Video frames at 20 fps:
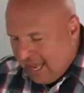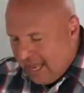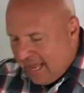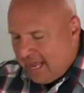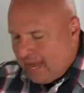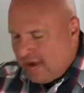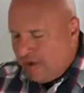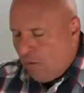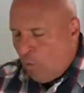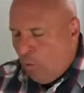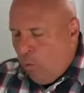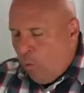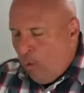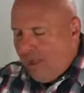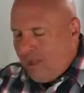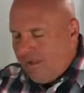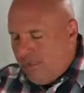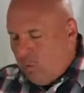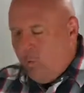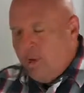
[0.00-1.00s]
And
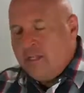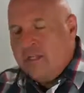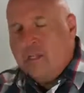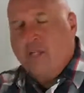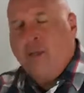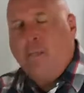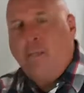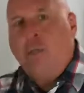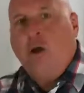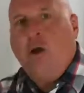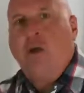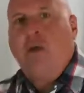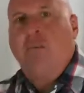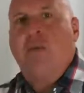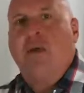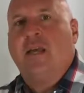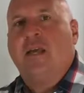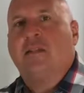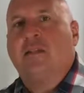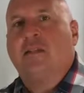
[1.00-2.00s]
what was the
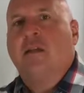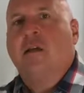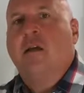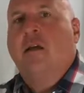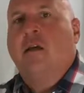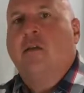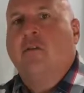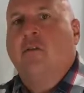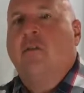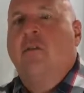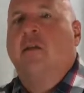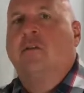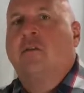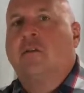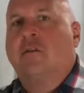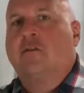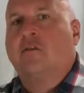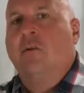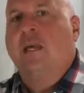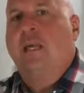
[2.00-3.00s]
purpose for
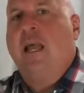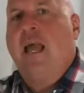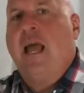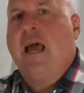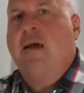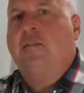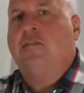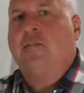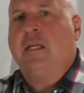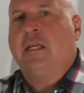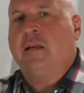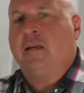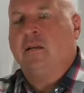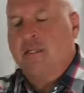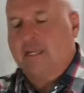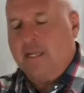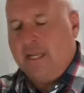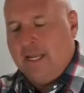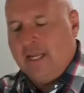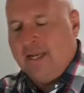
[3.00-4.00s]
those 3.5
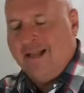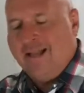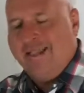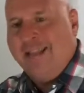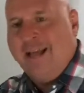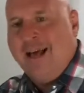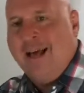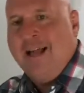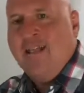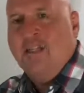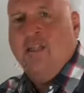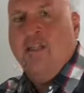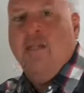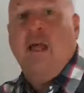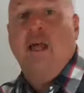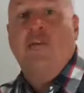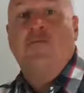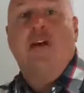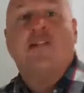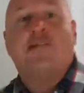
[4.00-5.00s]
years in Elijah's
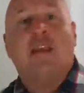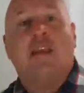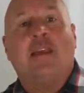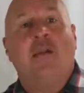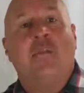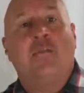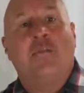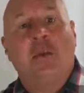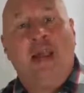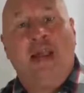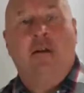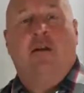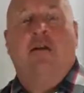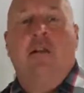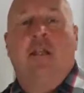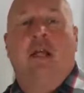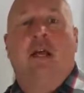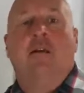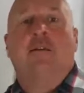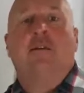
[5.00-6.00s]
life? I think it
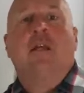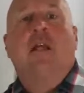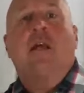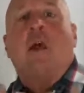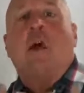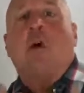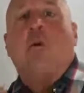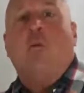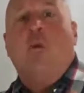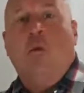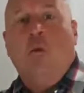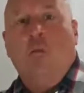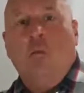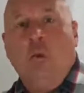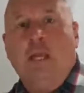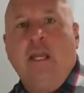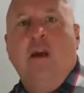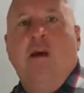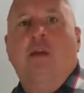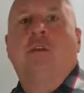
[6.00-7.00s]
parallels what
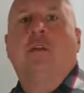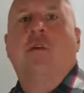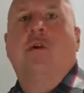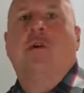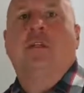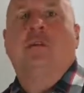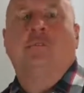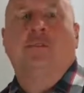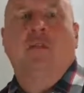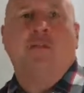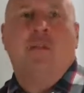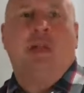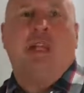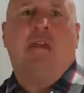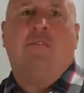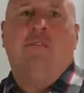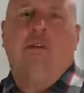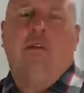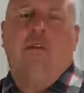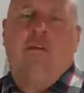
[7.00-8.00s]
we are going through.
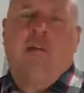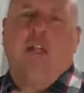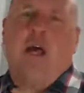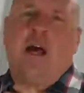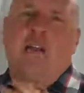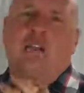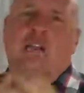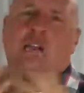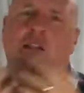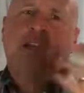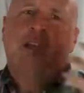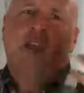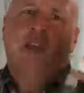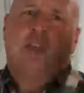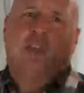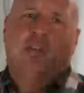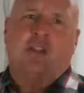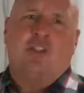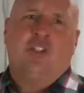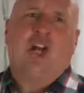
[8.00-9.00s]
Many of you have lost
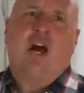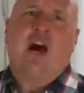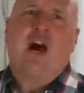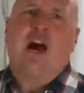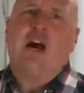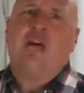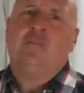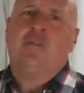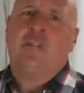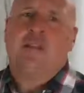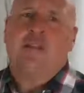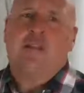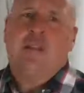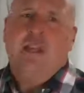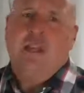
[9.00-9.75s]
your jobs and